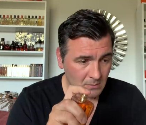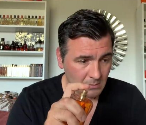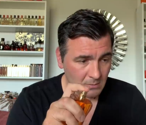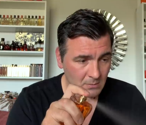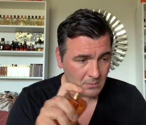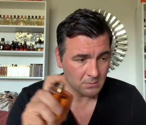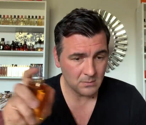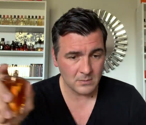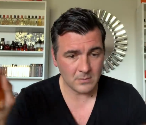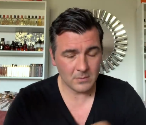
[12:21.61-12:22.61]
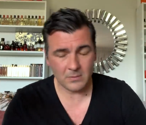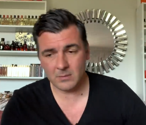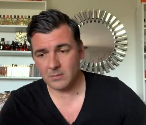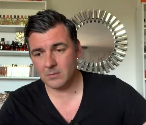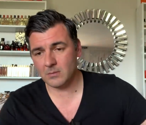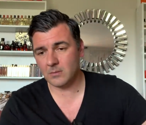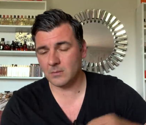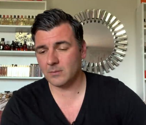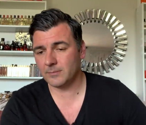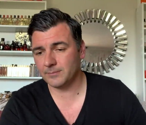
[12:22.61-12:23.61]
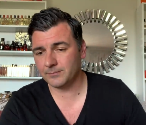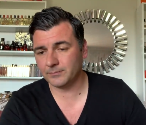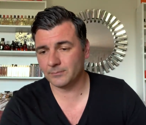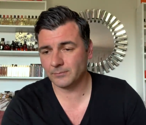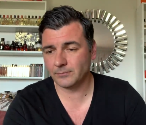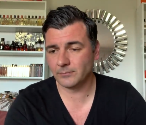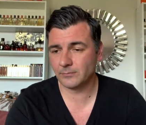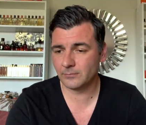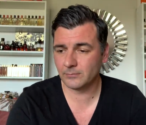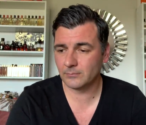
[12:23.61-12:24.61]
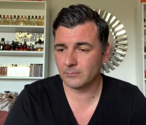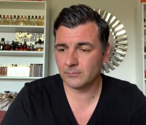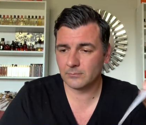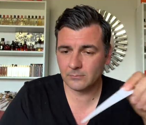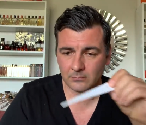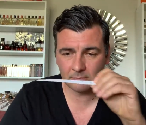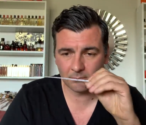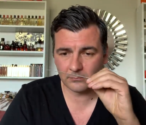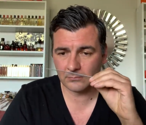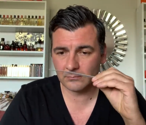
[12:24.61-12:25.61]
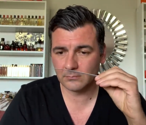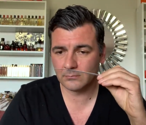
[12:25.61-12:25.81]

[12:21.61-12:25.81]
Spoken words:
Nobody speaks.